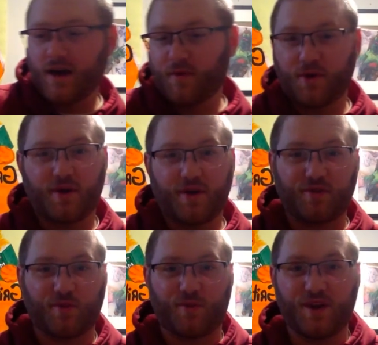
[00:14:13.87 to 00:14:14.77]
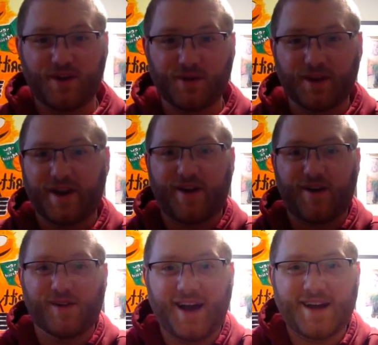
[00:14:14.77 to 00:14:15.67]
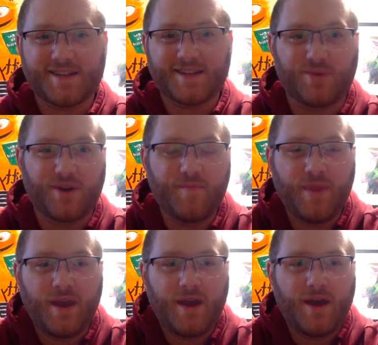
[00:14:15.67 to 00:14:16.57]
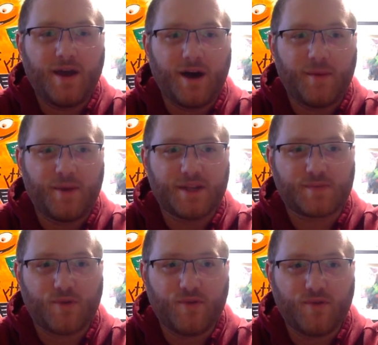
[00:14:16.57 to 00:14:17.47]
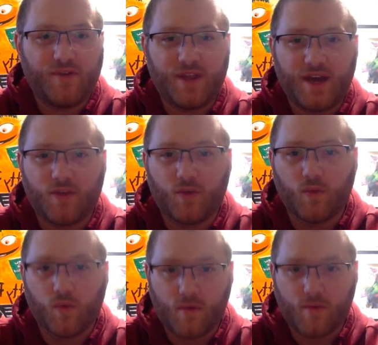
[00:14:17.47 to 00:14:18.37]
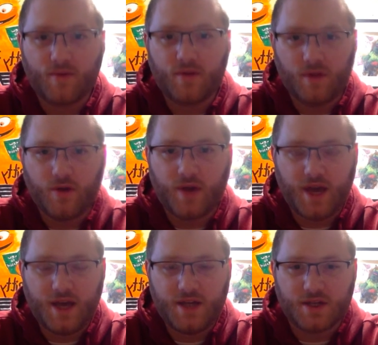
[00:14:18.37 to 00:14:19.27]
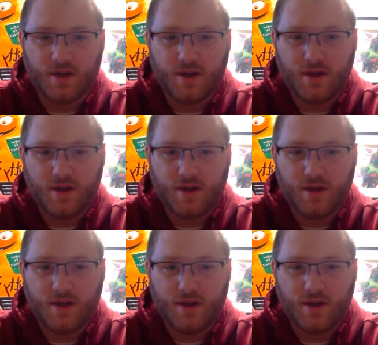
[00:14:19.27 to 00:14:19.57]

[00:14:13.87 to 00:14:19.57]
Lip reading: We don't have to redo it like our last one. And it's proving that the warmer the location,